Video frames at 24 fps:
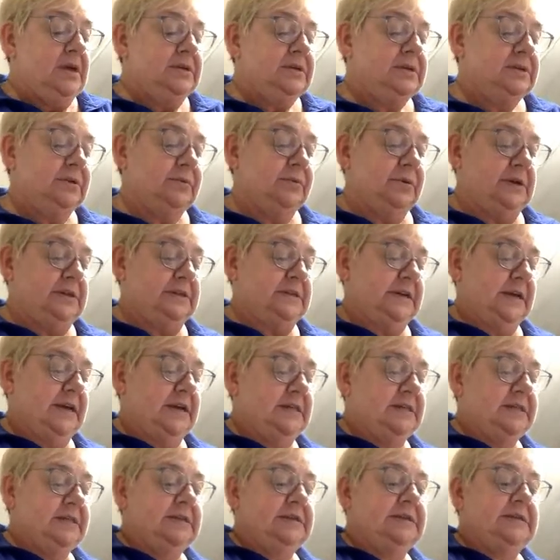So we
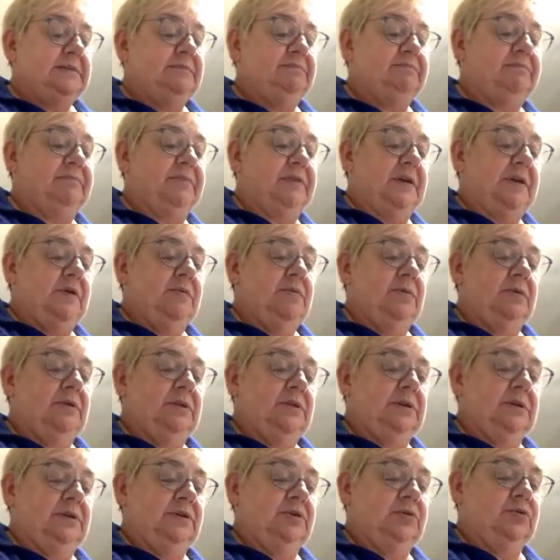take this thing
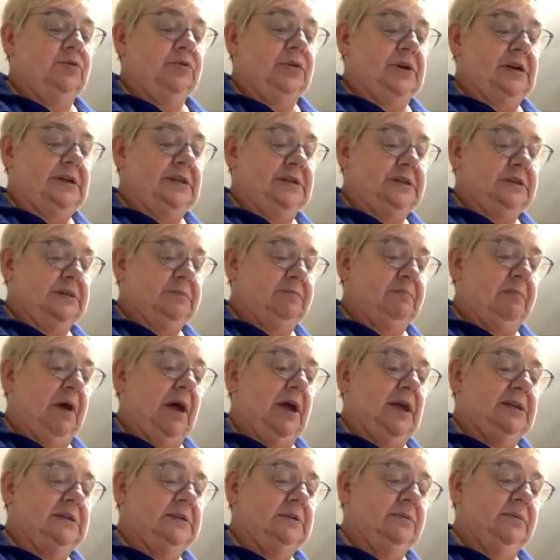with the green
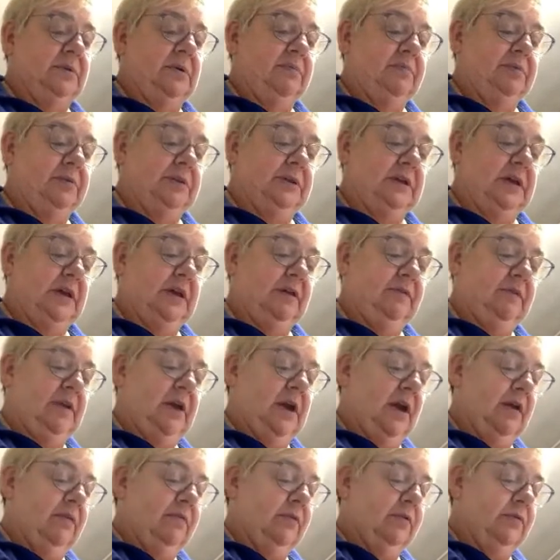spots and we put the
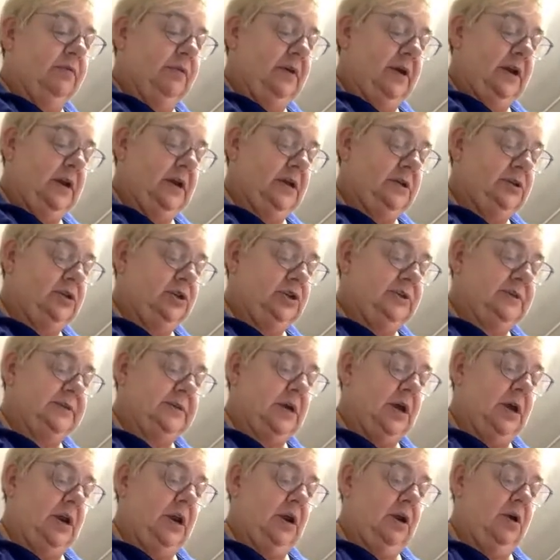evening evergreen and just
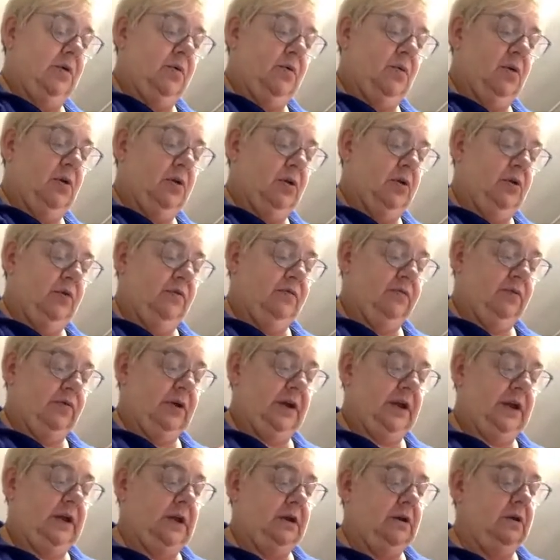kind of go all over
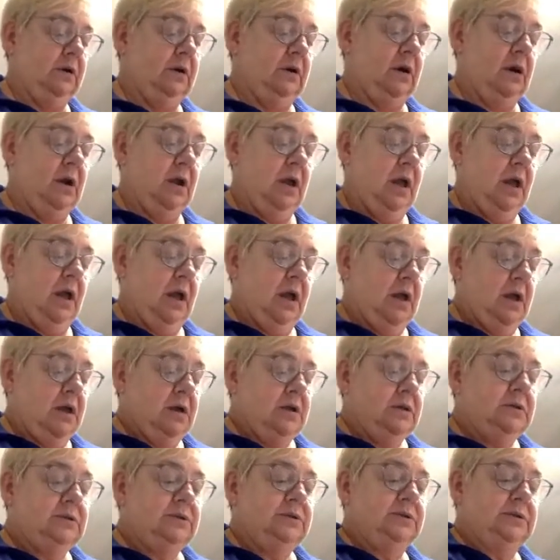here.
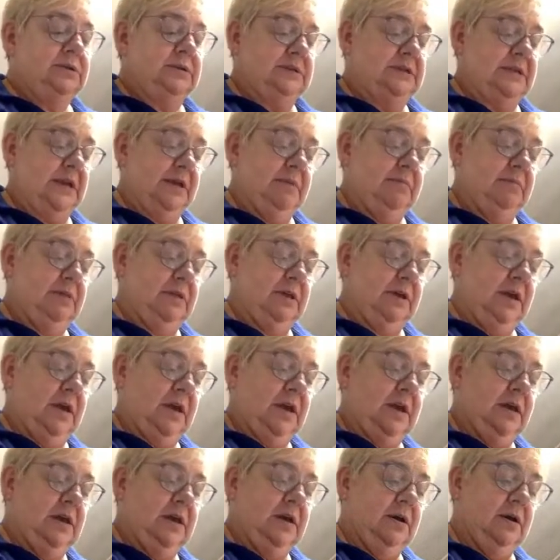Same thing
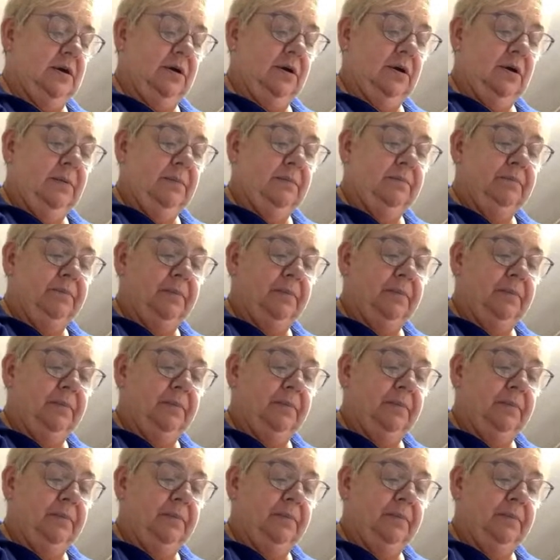here.